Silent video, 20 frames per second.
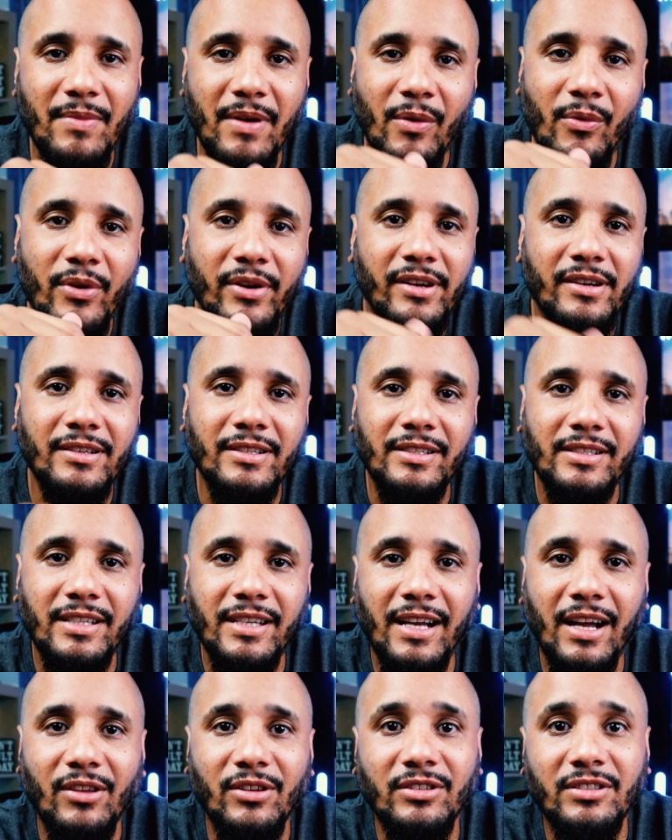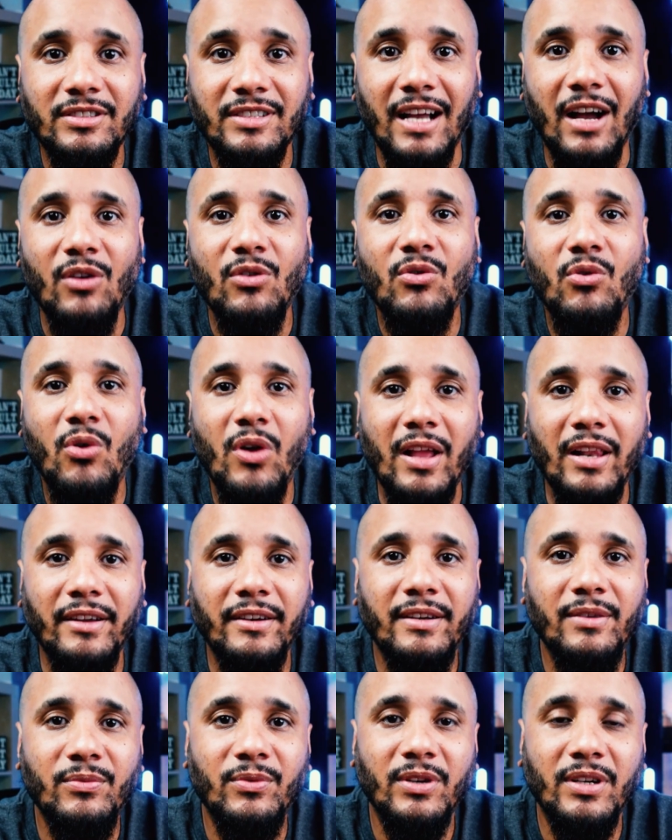I wanted to see how the sound
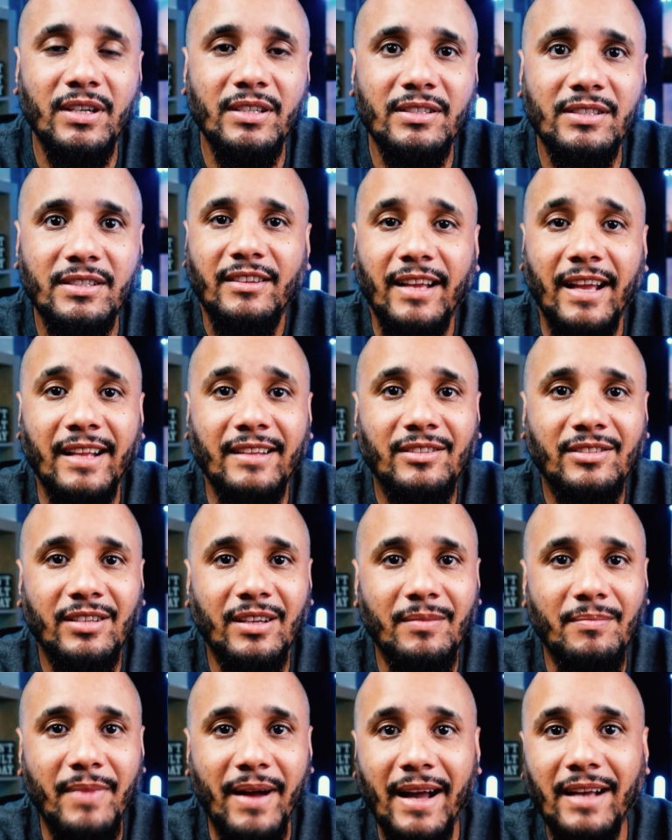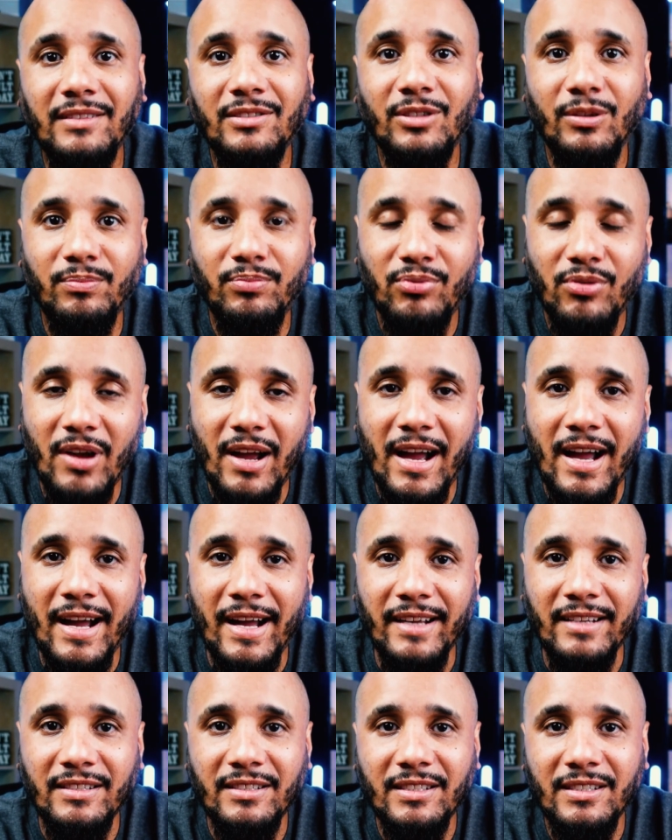quality was, and to my
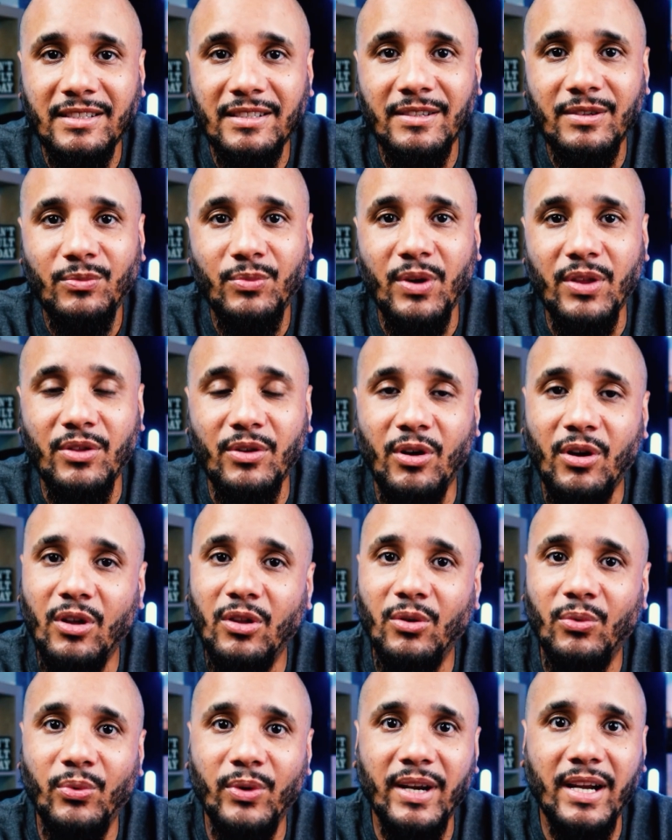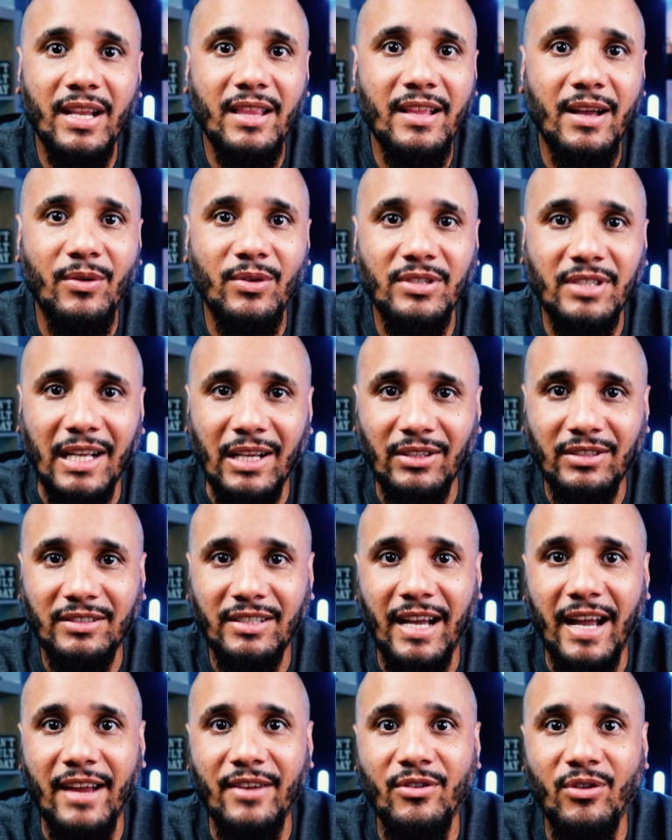surprise, with all the wind that was
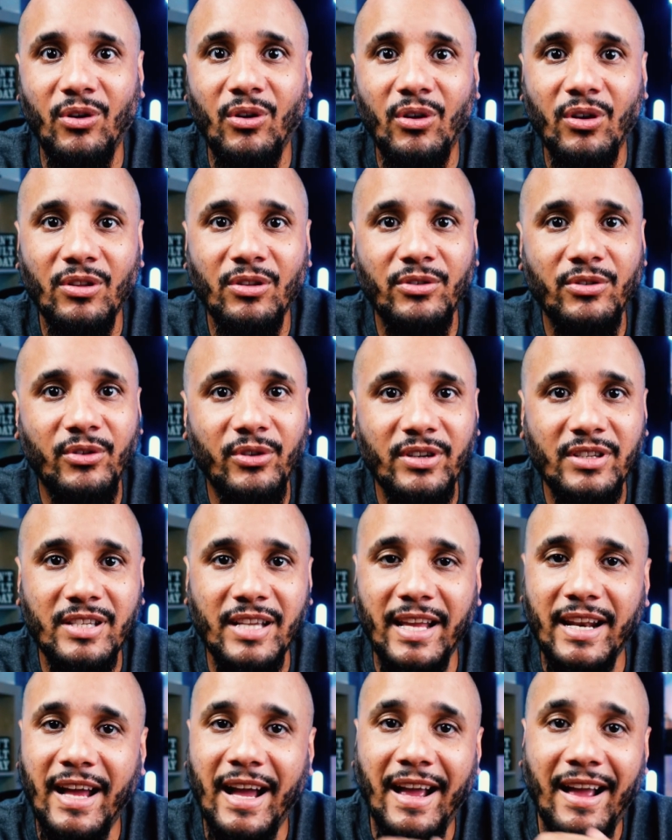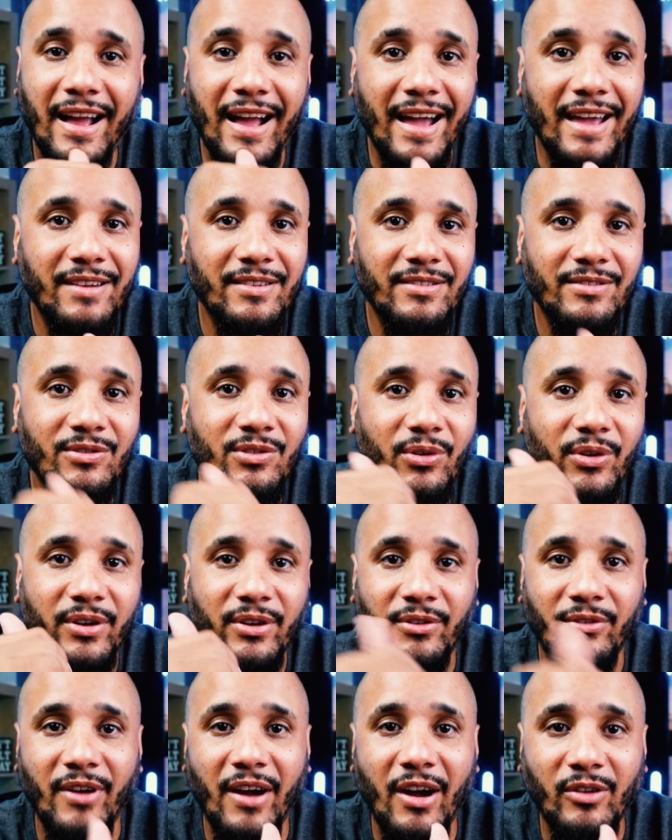outside and all the noise that I had
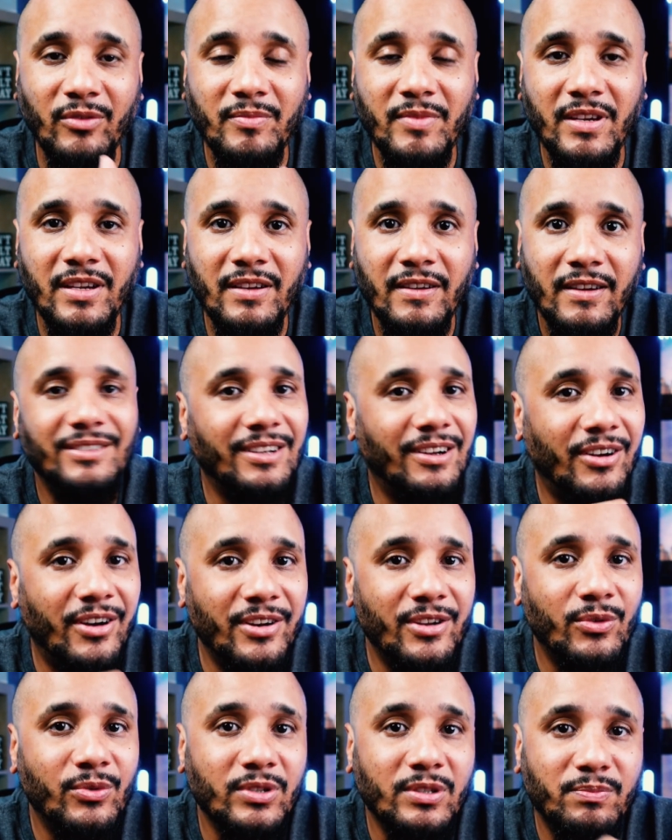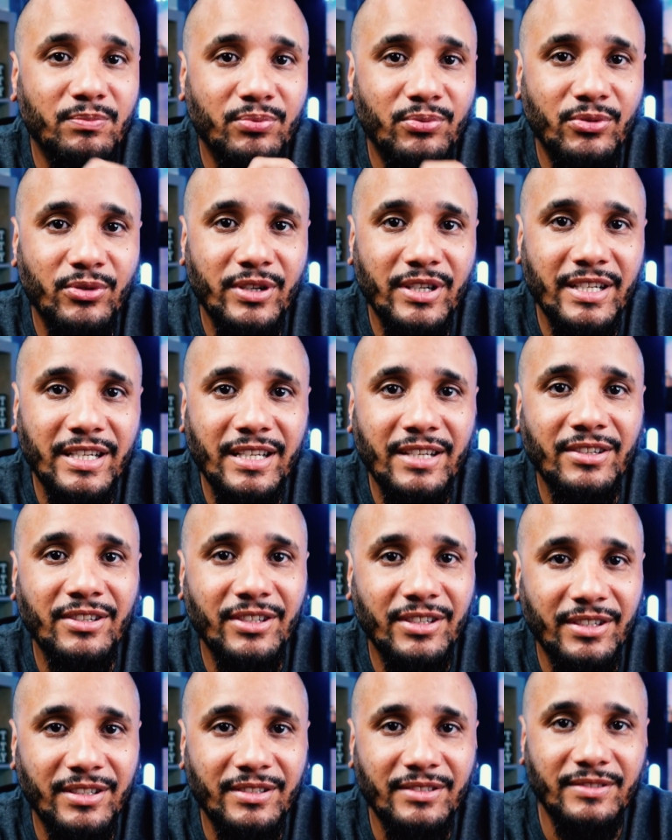going around me, the audio was pretty
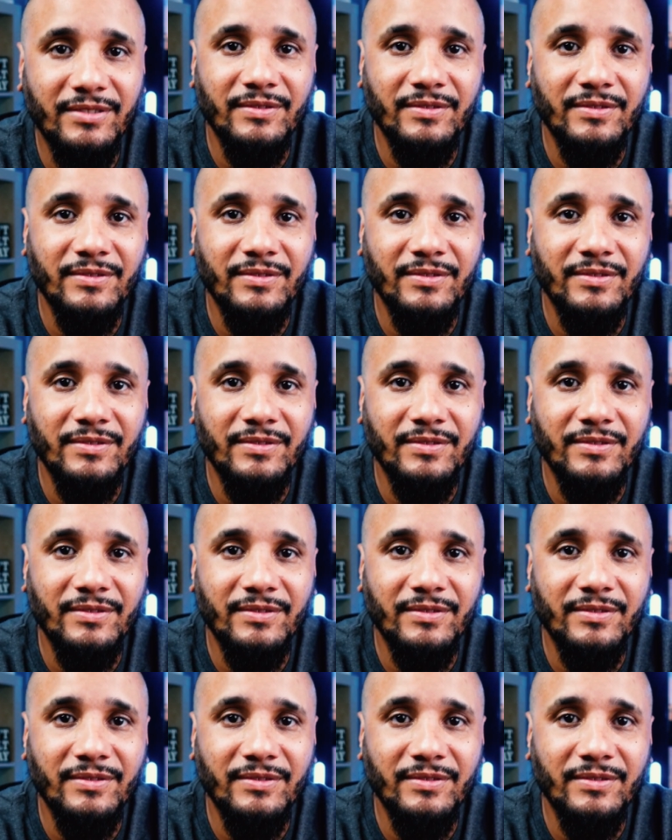good.